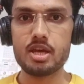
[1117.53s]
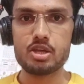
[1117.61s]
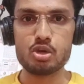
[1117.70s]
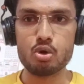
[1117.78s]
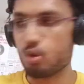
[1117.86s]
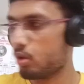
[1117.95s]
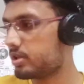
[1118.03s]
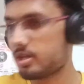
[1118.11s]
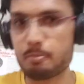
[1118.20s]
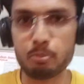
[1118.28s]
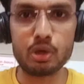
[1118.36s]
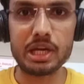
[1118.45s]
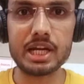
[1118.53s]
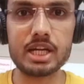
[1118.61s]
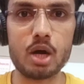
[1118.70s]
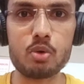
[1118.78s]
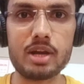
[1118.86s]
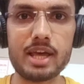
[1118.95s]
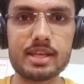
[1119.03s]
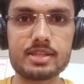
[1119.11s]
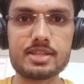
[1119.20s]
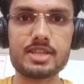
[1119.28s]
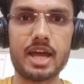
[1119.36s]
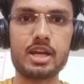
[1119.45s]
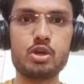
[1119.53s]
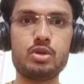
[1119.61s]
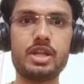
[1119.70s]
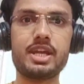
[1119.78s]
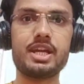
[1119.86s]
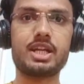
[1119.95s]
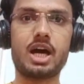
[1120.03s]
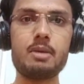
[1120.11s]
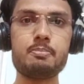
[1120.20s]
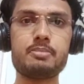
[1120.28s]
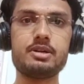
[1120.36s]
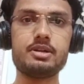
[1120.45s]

You hold the pulley down like this and you take it up.